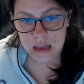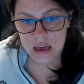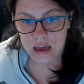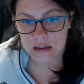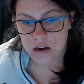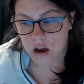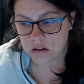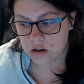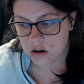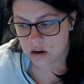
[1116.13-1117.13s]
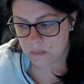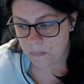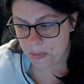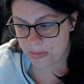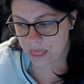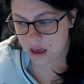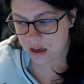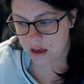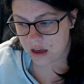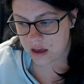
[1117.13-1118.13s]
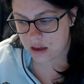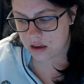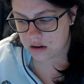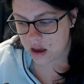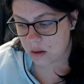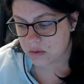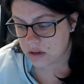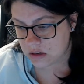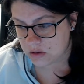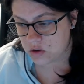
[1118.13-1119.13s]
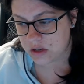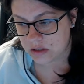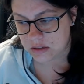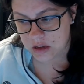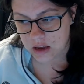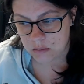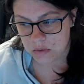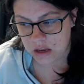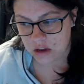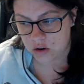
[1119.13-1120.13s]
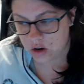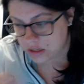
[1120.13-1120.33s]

doctor, and I was going to suggest this to him, but he agreed,